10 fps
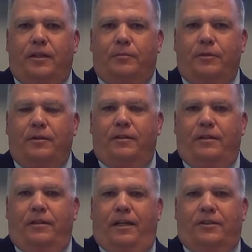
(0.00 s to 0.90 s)
up
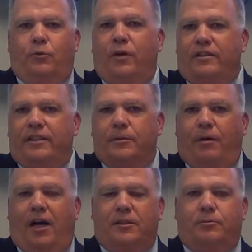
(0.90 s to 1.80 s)
as quickly as
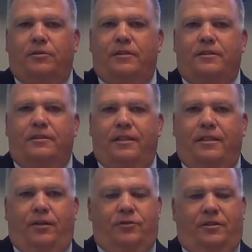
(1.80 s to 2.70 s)
possible, and
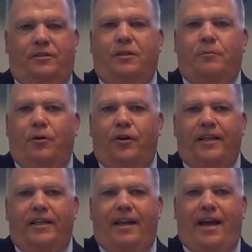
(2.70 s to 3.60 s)
there's some
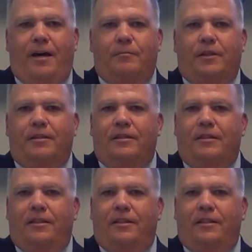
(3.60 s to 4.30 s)
learning in that, but